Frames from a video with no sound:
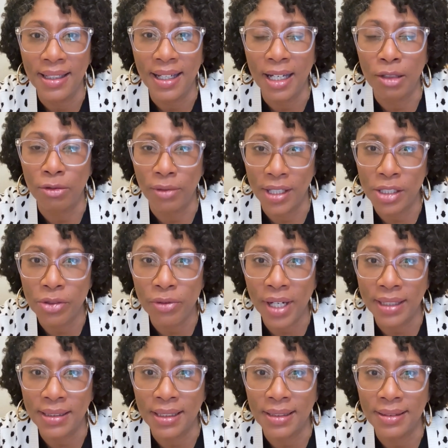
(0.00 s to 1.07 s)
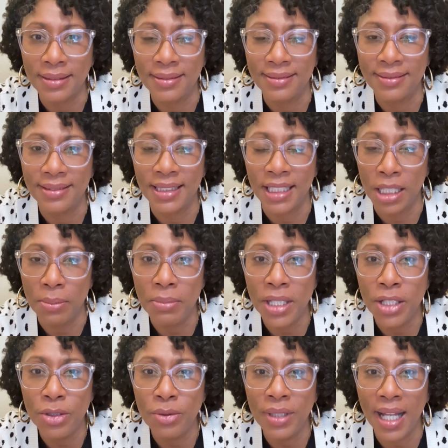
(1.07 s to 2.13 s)
and resurrected to give
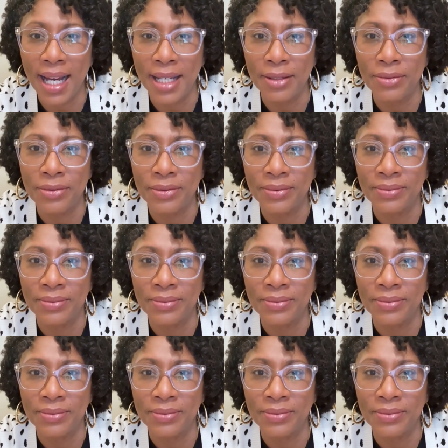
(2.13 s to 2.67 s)
me new life,